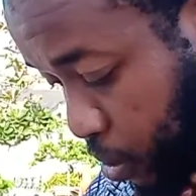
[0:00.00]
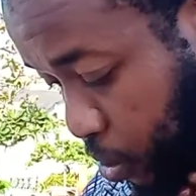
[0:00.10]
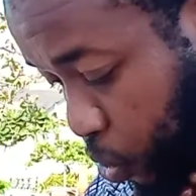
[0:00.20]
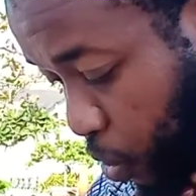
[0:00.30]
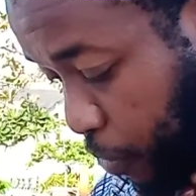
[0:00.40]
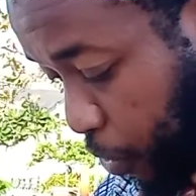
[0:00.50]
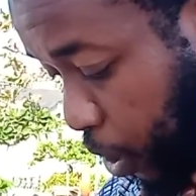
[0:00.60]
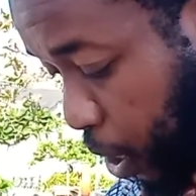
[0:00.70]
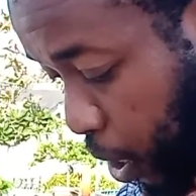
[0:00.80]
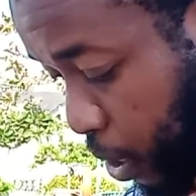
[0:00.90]
so fight
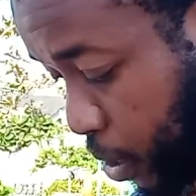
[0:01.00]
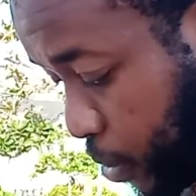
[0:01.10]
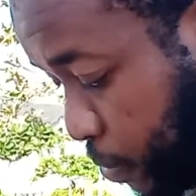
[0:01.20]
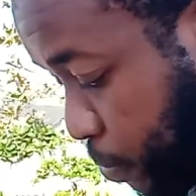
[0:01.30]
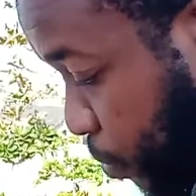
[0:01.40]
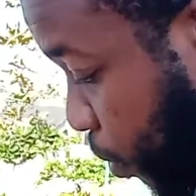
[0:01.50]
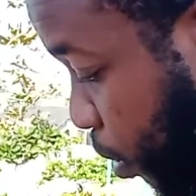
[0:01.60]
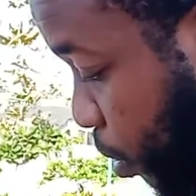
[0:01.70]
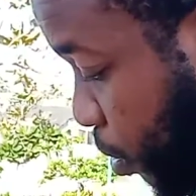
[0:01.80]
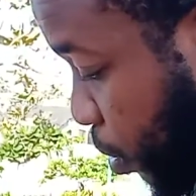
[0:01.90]
I,
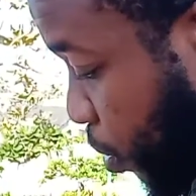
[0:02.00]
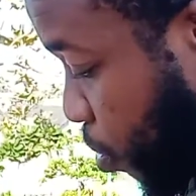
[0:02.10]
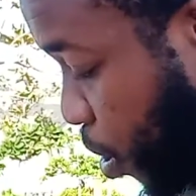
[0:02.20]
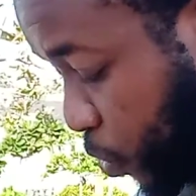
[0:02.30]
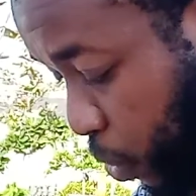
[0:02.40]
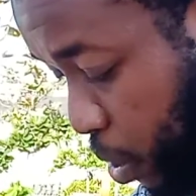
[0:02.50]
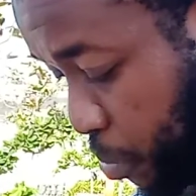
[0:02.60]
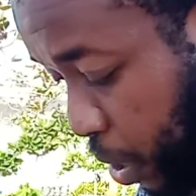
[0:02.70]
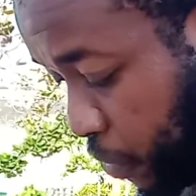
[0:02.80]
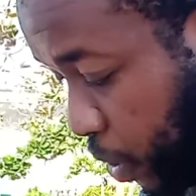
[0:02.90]
not as one that
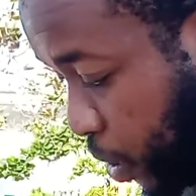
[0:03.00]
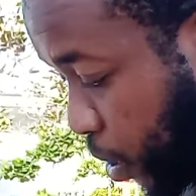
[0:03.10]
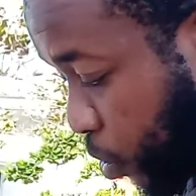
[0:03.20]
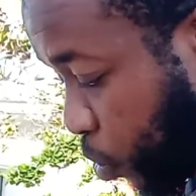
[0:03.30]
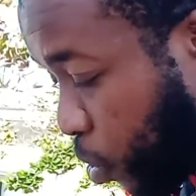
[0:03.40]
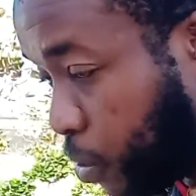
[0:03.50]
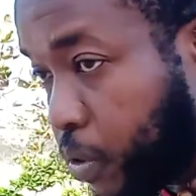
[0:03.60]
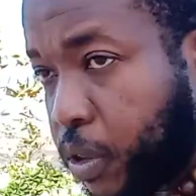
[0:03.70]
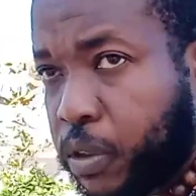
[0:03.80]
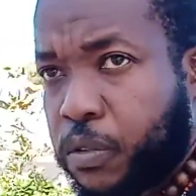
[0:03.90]
beat the ear. So
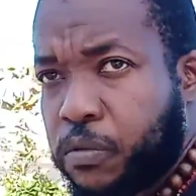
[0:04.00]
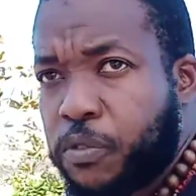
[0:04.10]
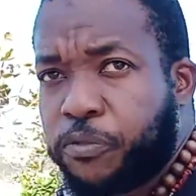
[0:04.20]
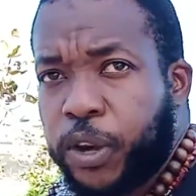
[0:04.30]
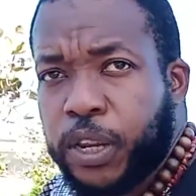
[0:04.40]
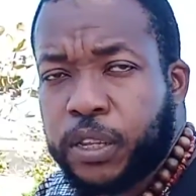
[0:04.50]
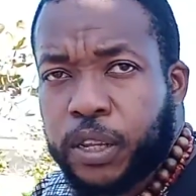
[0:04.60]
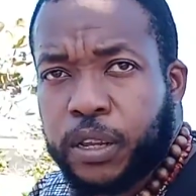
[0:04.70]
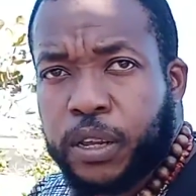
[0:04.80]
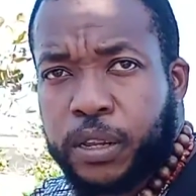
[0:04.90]
we fight
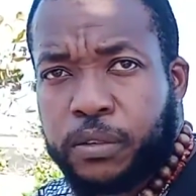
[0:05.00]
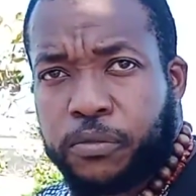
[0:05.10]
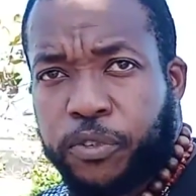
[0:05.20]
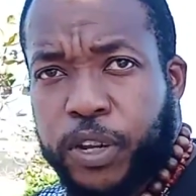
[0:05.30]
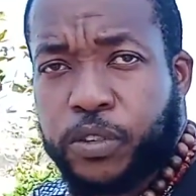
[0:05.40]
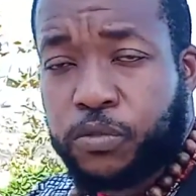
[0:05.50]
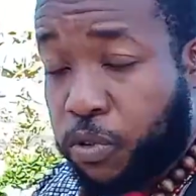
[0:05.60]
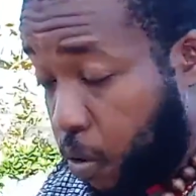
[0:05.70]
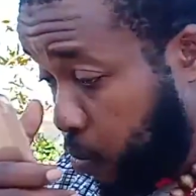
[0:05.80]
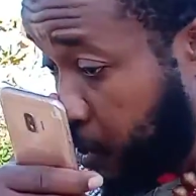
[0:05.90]
into for this
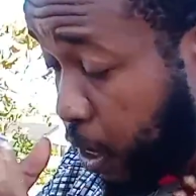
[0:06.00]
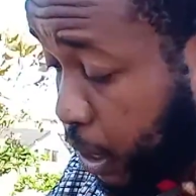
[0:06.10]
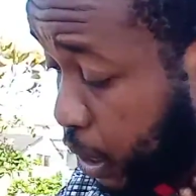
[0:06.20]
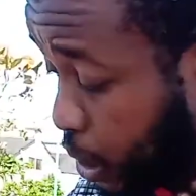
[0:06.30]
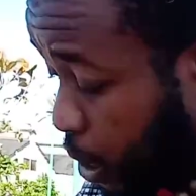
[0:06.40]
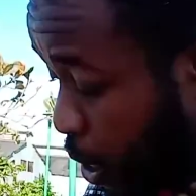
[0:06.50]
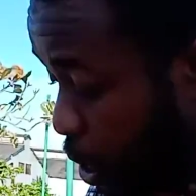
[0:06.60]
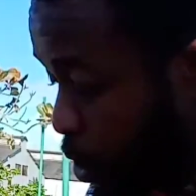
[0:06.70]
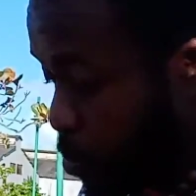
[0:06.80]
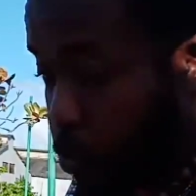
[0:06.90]
ground, right?
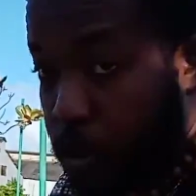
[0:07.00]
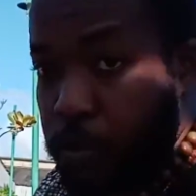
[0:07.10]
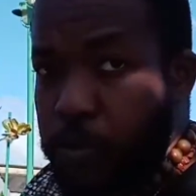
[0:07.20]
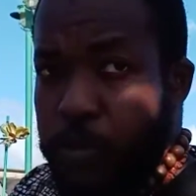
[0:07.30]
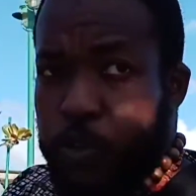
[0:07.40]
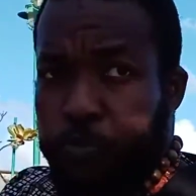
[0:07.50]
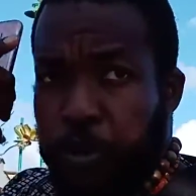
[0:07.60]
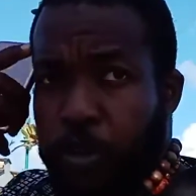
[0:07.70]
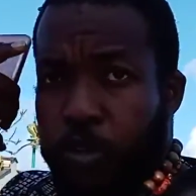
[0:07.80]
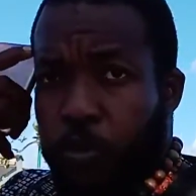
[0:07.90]
is a more
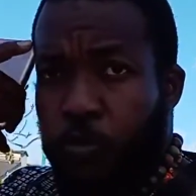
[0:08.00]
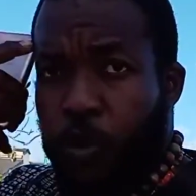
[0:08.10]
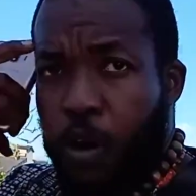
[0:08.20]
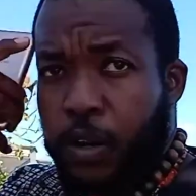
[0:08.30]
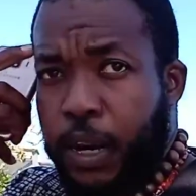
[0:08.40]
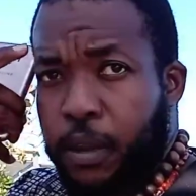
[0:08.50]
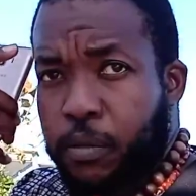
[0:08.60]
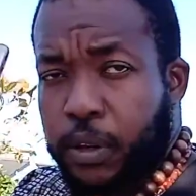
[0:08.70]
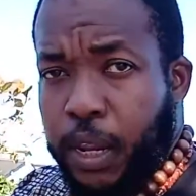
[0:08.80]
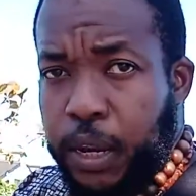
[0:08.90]
spiritual war than a,
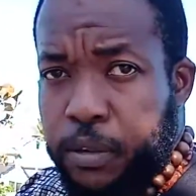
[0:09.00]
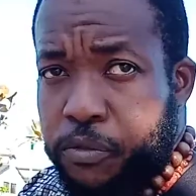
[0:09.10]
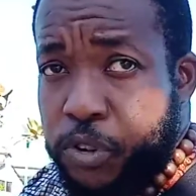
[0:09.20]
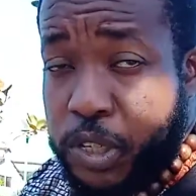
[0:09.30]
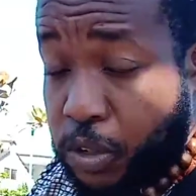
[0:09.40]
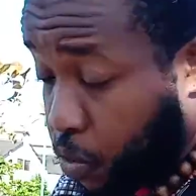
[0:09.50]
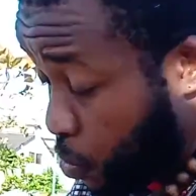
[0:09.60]
than a physical